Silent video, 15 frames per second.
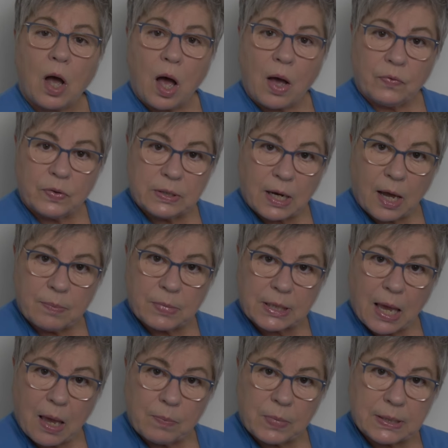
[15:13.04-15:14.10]
oftentimes
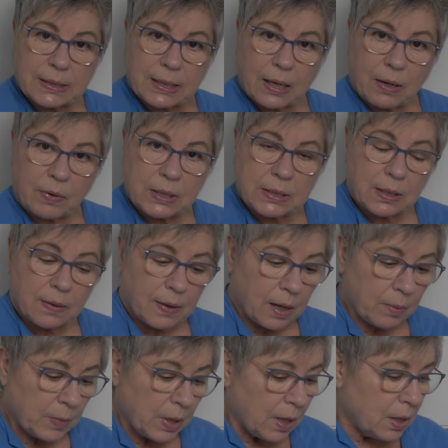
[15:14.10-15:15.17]
can be scary to
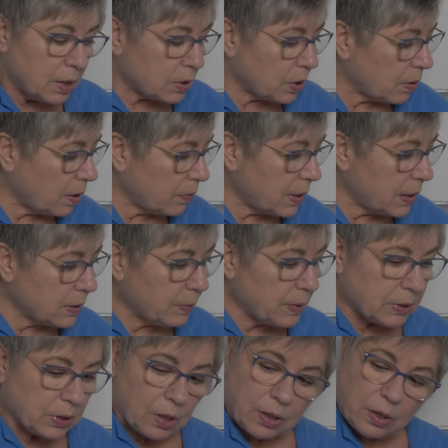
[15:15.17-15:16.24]
them. So the things we
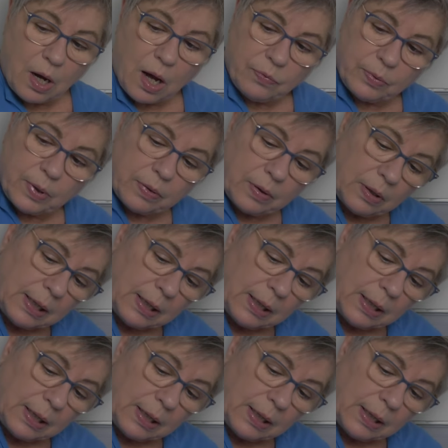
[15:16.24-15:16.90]
start off with are